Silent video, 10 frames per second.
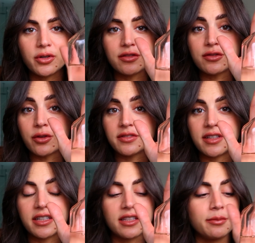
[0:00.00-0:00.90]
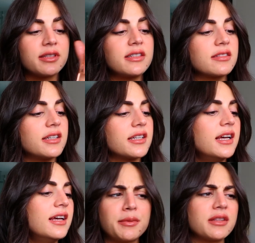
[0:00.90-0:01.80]
It's so aesthetically pleasing.
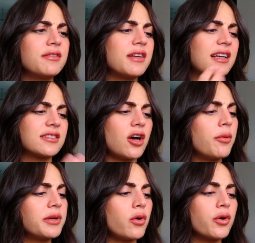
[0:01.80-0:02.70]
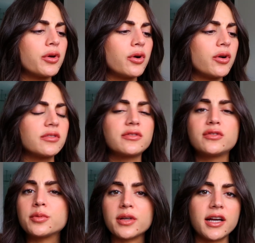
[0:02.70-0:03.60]
I believe it has almond oil,
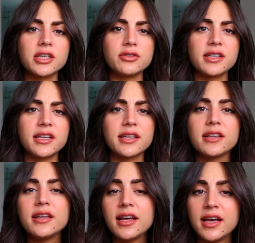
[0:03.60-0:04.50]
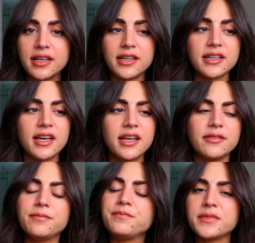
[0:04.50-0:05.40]
super hydrating, and
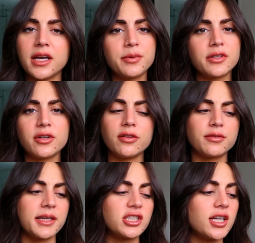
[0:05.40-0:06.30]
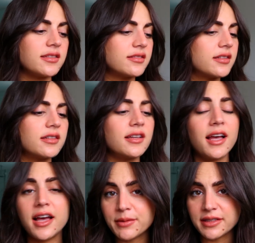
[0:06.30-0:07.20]
again, I put it all over my chest
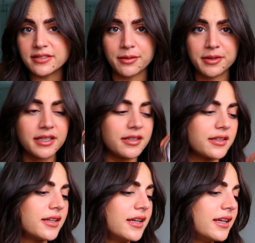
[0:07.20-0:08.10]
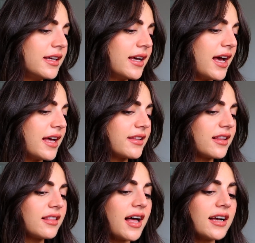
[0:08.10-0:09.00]
and my stomach. And the
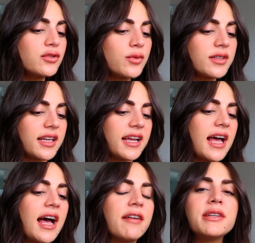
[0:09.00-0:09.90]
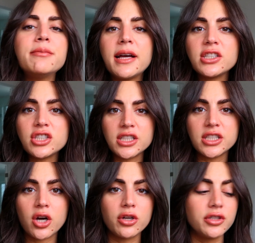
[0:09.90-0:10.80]
last one that I haven't
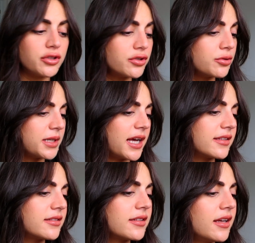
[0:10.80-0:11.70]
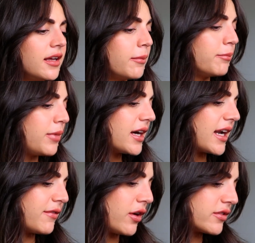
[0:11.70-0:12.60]
mentioned on YouTube yet, but
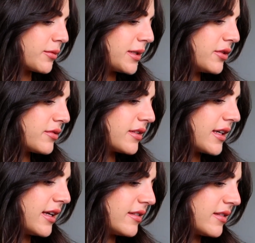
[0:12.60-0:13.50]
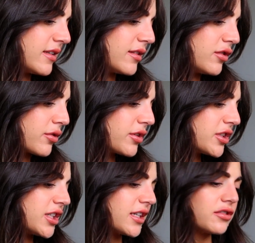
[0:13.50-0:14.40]
I've also been using, is this
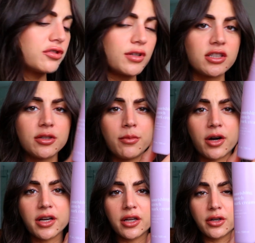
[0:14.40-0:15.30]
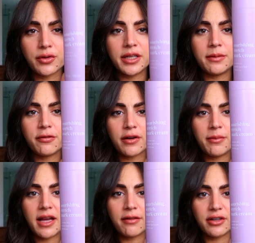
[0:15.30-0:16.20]
Nourishing Stretch Mark Cream
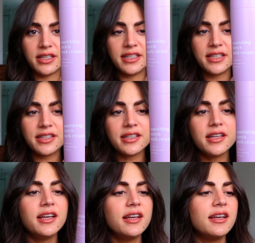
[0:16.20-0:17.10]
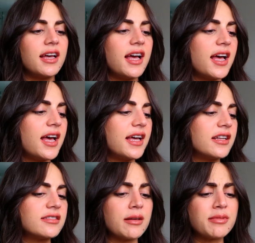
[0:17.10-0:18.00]
from Evereden.
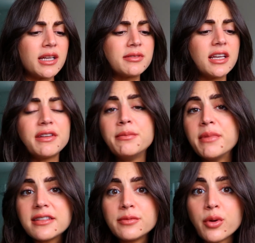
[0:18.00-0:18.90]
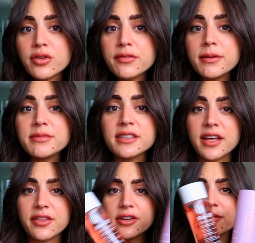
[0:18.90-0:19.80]
And sometimes I even mix both of them
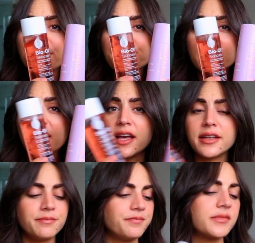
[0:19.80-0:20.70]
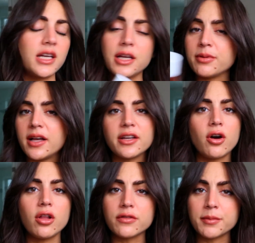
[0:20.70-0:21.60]
together and I apply it
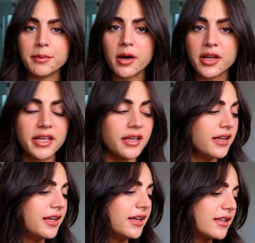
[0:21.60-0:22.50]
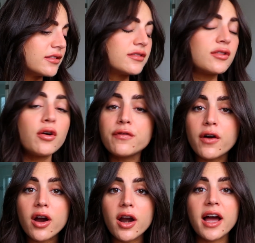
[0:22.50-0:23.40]
all over my body. And so
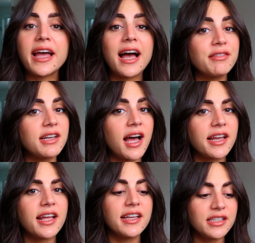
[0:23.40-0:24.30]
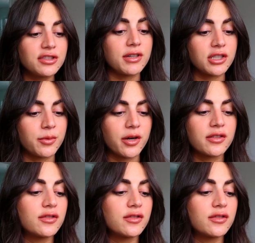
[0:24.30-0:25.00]
far, I haven't had any stretch marks.